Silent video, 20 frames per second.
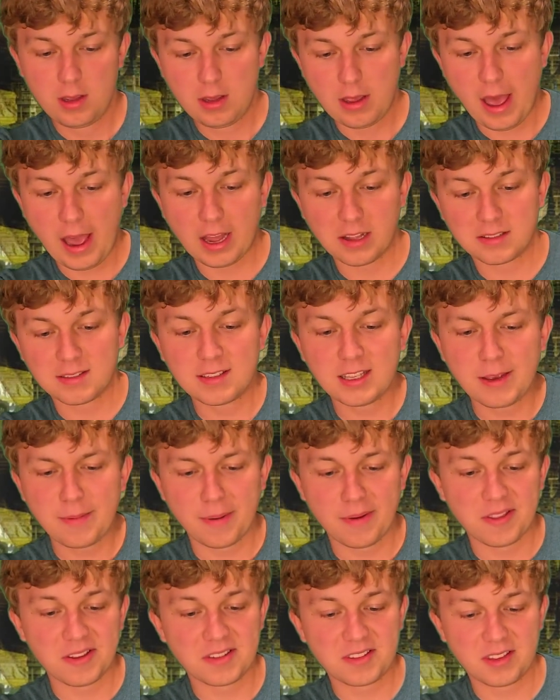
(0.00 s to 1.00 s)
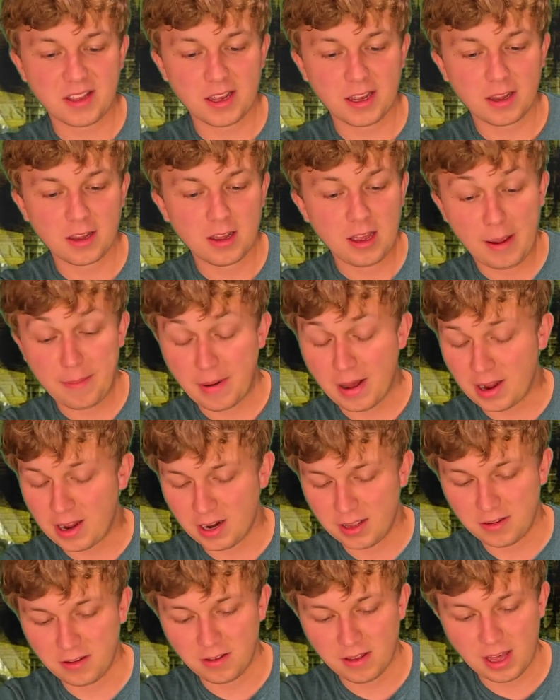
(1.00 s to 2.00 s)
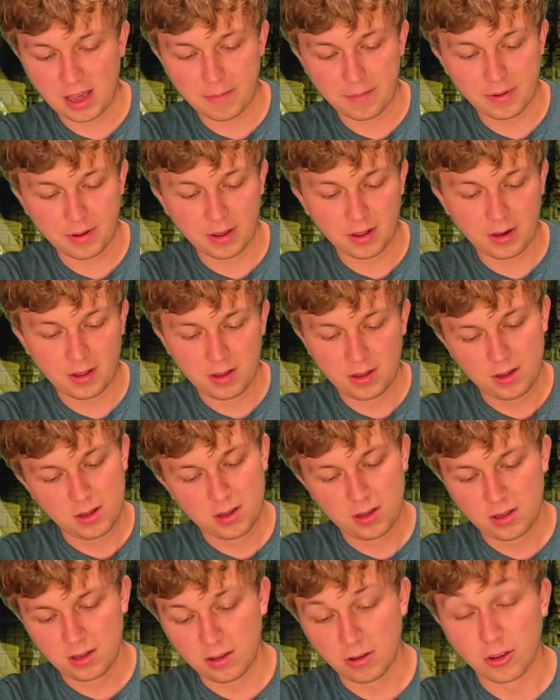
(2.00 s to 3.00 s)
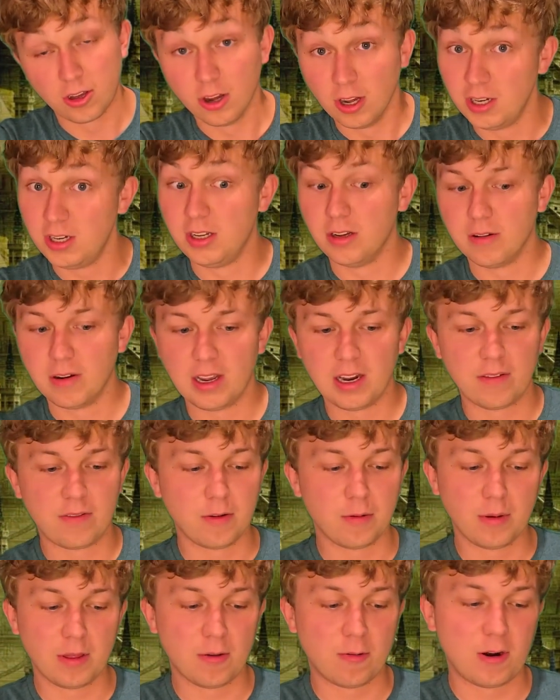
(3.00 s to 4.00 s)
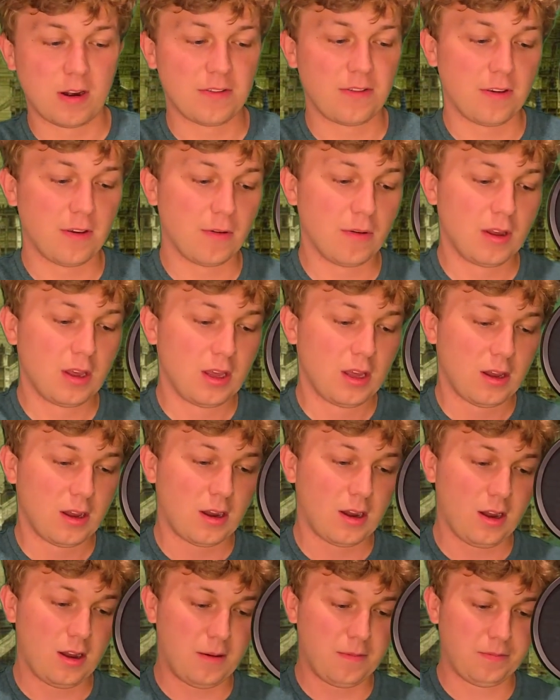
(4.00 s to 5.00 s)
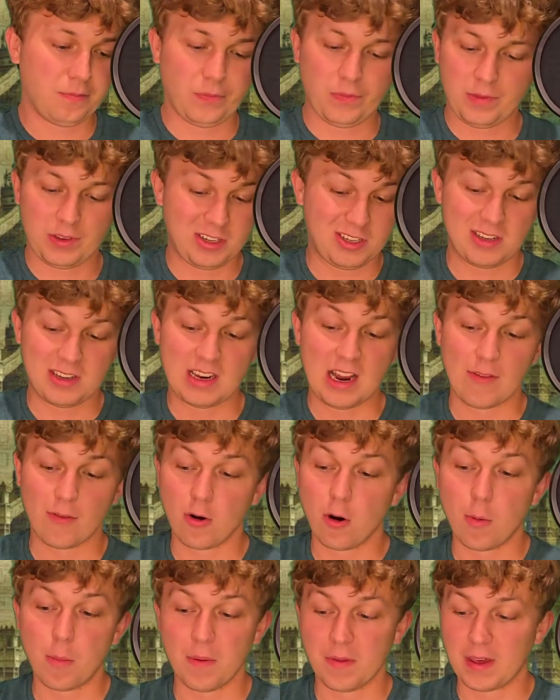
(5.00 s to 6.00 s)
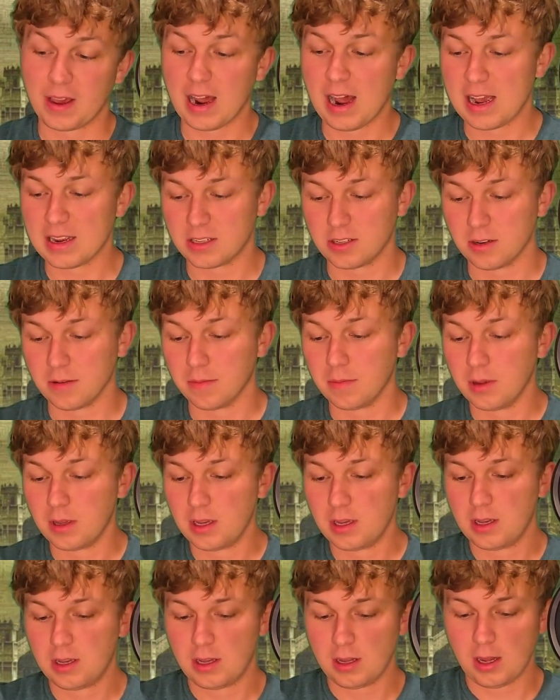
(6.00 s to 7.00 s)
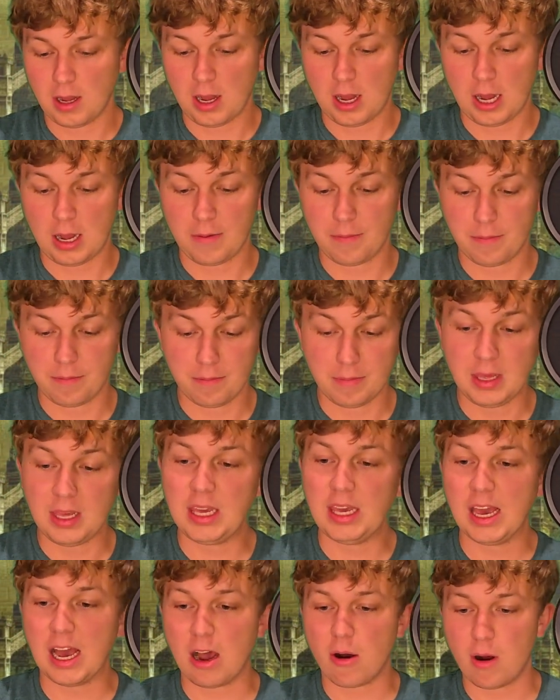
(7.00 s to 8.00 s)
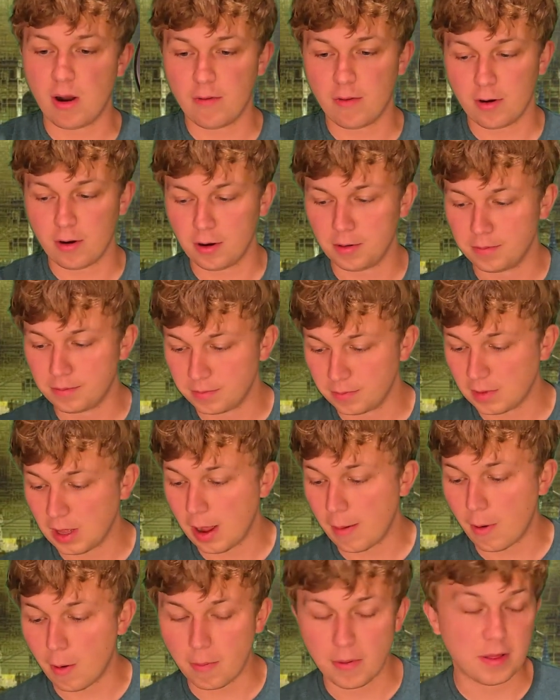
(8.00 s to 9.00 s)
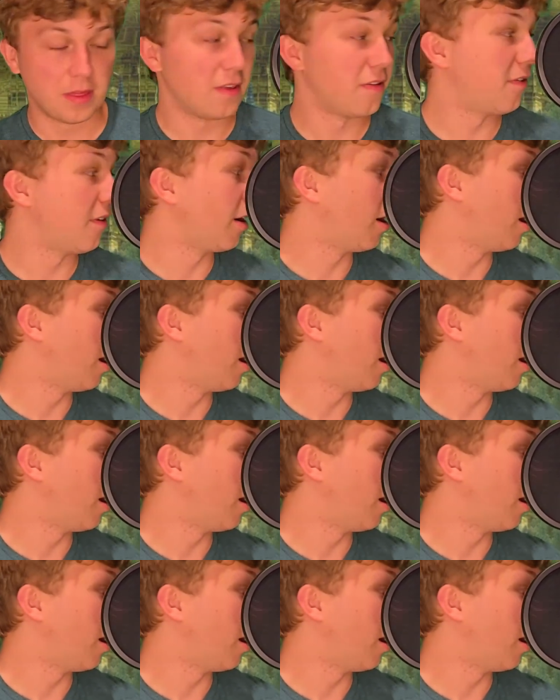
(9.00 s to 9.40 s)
I could sleep on this thing. I'm not gonna do that, but you could do it if you really want to. Just never open the costume. Me, however, I'm opening this thing